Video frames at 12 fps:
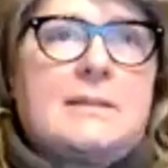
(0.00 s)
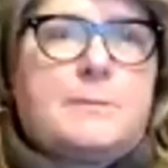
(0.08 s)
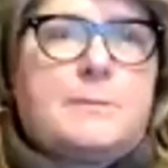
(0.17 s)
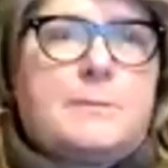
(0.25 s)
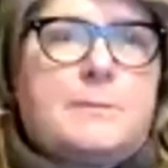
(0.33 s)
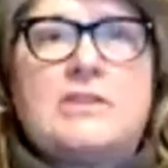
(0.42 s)

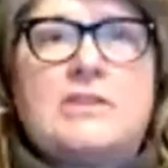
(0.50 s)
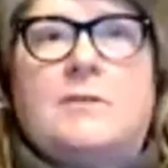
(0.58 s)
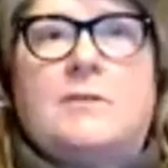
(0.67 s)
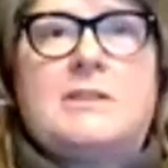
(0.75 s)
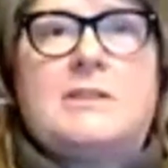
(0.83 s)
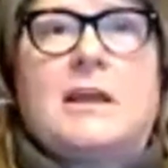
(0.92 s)
personalization
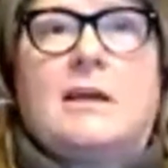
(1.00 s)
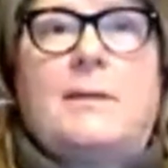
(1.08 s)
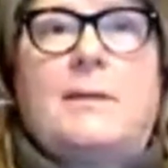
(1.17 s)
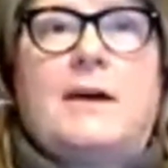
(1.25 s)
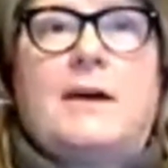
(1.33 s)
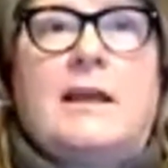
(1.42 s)
that we've been
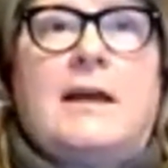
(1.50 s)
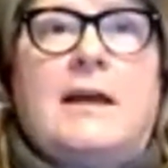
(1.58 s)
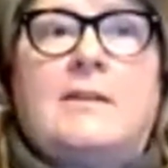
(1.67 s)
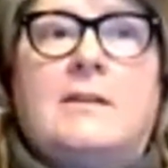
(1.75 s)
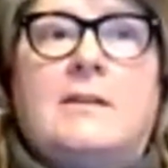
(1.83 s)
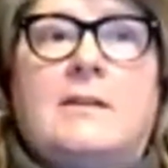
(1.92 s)
talking
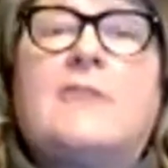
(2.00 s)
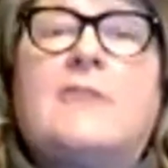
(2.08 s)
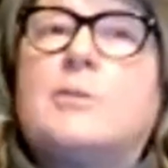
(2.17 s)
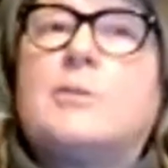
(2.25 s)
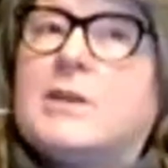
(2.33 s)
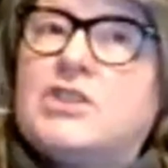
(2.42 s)
about
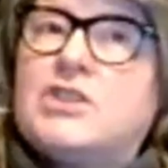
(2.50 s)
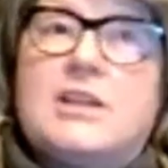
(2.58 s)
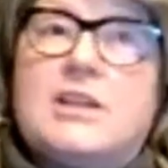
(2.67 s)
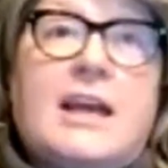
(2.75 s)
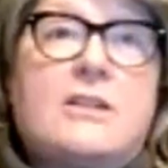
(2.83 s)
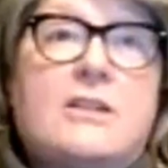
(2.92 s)
and that
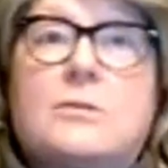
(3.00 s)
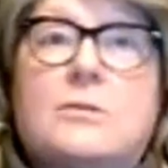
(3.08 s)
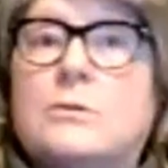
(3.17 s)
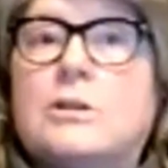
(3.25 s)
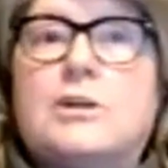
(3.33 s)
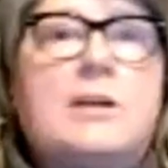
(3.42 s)
everybody should
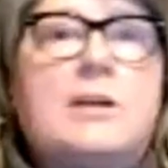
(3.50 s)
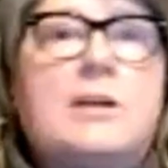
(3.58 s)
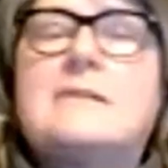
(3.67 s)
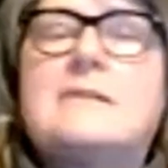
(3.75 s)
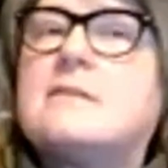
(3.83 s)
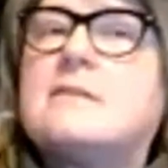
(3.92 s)
get through
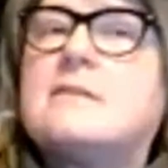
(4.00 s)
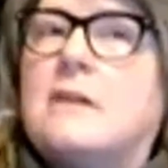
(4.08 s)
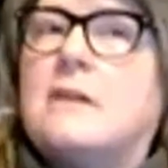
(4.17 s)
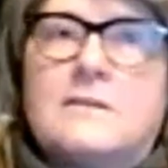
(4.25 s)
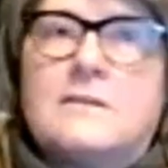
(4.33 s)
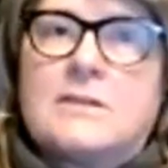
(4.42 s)
learning
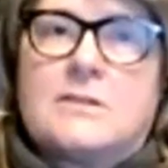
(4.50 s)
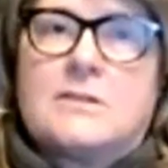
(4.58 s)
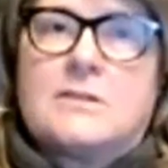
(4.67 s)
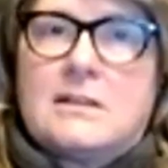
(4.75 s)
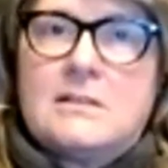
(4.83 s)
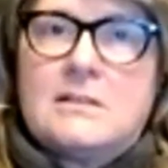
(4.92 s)
paths and all of
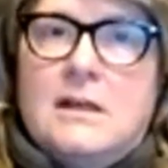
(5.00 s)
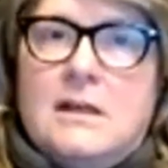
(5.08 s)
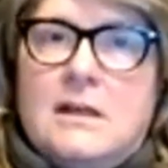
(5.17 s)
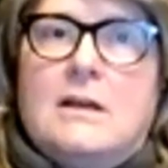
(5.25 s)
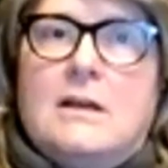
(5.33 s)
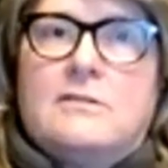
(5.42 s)
those other
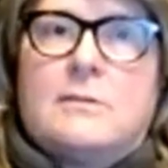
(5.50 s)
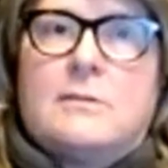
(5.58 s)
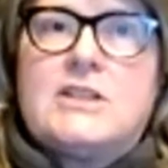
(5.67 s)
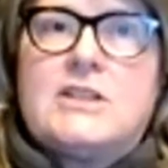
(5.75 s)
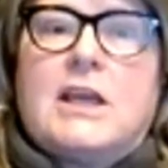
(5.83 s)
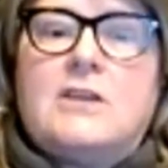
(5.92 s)
things
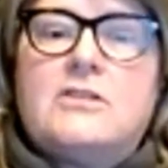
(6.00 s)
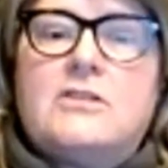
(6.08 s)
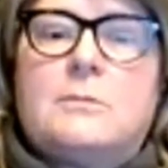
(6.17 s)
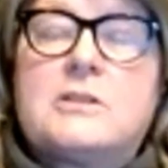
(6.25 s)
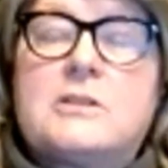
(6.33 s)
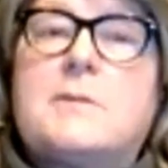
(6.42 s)
from an
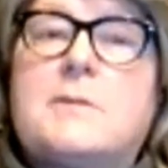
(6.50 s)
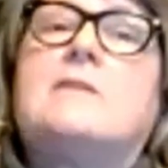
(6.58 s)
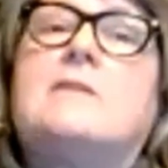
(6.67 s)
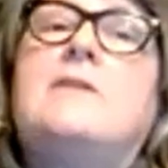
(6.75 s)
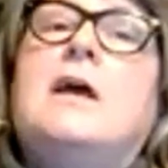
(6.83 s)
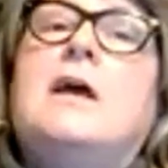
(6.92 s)
education
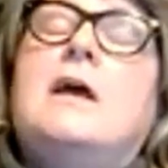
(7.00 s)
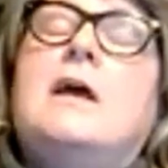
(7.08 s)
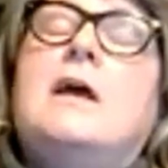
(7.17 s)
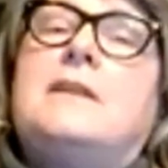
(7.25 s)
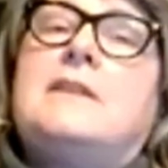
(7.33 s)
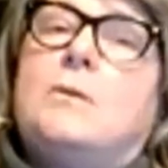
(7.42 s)
perspective.
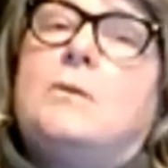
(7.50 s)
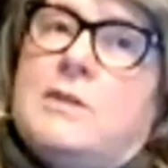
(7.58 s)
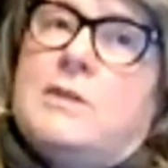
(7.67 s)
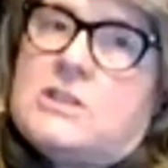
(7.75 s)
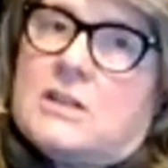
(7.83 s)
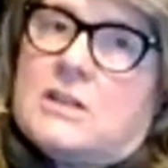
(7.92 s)
But
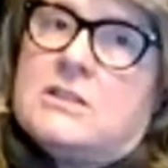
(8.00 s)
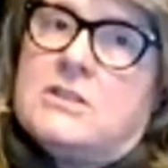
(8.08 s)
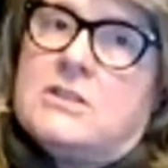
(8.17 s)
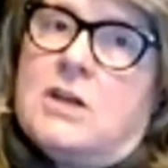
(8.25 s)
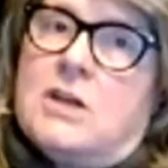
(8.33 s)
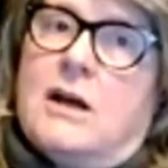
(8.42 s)
then when we
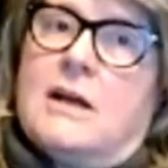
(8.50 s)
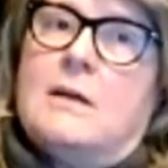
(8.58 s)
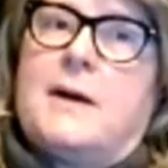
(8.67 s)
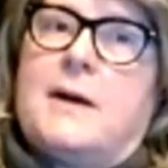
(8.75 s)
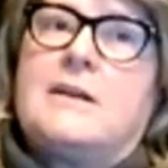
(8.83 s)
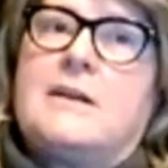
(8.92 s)
start to
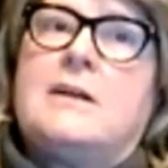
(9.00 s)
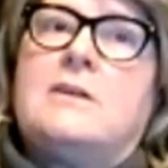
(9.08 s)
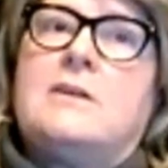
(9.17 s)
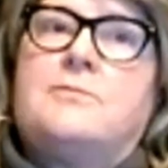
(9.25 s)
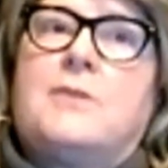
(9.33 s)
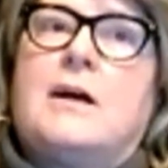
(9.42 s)
talk about
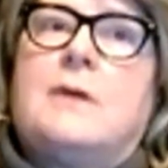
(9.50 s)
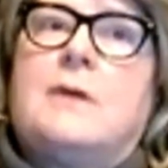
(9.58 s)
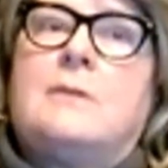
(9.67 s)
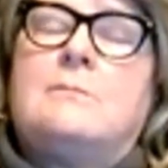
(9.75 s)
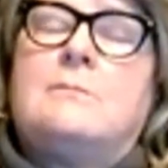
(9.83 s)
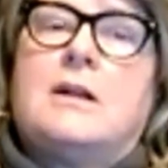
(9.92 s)
it
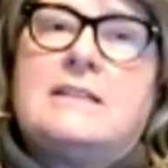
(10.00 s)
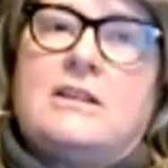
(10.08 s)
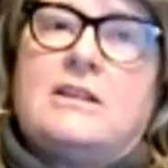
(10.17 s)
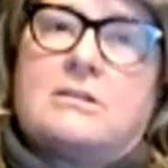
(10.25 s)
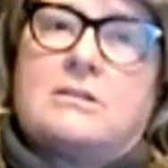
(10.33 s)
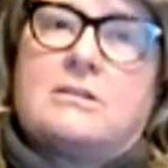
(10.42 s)
from a
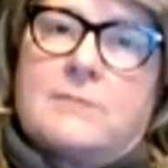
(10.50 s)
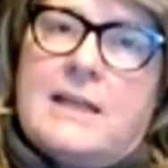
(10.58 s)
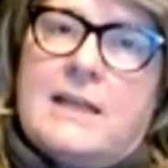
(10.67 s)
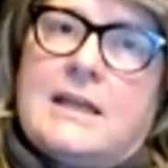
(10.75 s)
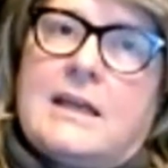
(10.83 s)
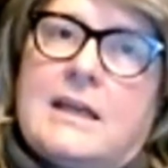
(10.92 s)

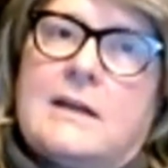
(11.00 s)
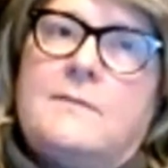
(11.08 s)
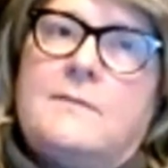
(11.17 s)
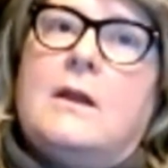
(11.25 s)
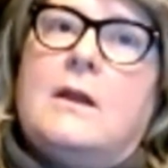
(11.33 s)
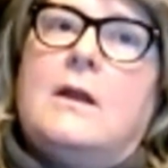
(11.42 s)

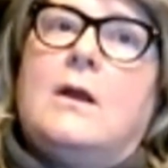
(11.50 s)
multi-threading,